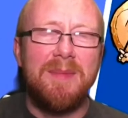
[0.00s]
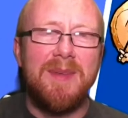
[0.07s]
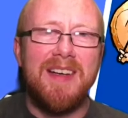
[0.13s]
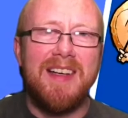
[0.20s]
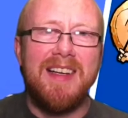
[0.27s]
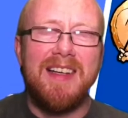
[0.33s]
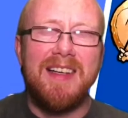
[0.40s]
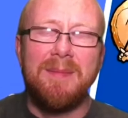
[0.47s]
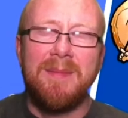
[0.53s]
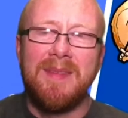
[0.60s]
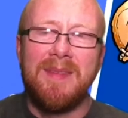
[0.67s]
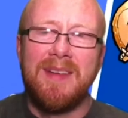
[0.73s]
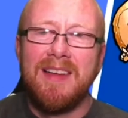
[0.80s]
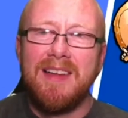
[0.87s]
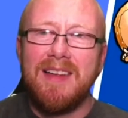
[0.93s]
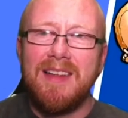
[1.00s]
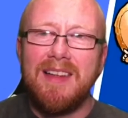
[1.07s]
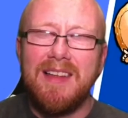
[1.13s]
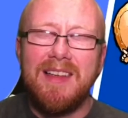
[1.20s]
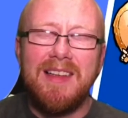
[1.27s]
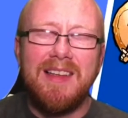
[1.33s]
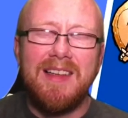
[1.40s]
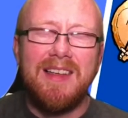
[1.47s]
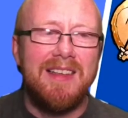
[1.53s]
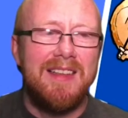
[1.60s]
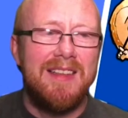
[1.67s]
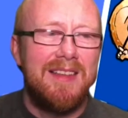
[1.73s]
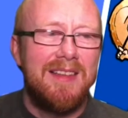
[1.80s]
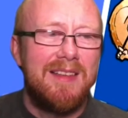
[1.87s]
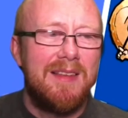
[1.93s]
but um, yeah,
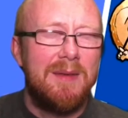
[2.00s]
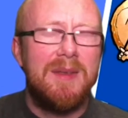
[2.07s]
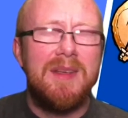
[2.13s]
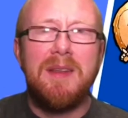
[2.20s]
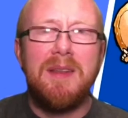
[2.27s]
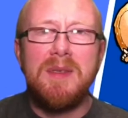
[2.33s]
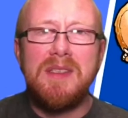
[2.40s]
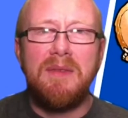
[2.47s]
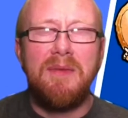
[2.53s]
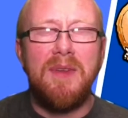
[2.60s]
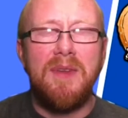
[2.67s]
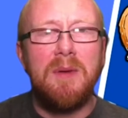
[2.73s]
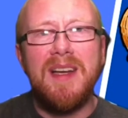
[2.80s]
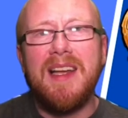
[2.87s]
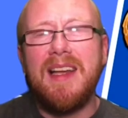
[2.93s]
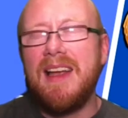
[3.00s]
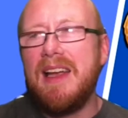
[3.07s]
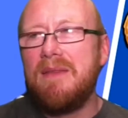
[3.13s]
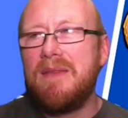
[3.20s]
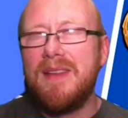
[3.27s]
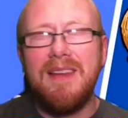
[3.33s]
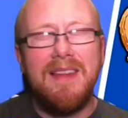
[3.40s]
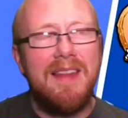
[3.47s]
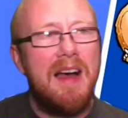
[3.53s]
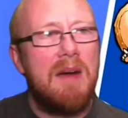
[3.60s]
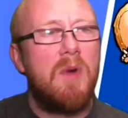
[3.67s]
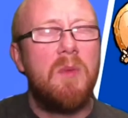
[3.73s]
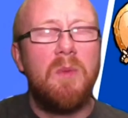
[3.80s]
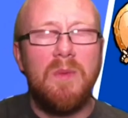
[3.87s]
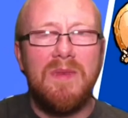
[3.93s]
there, was a few. Even that
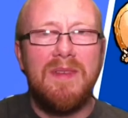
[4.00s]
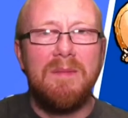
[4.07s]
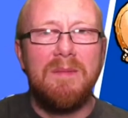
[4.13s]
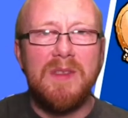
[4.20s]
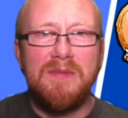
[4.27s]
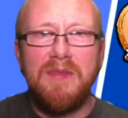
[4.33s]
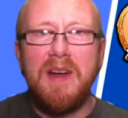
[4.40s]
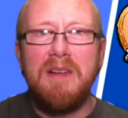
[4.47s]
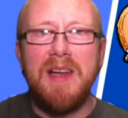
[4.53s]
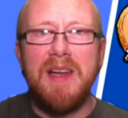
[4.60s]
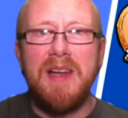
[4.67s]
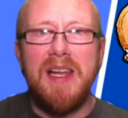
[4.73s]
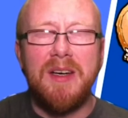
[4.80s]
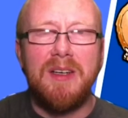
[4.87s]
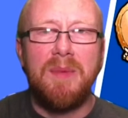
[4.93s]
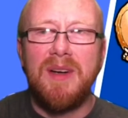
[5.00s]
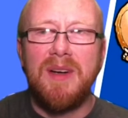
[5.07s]
one was very good,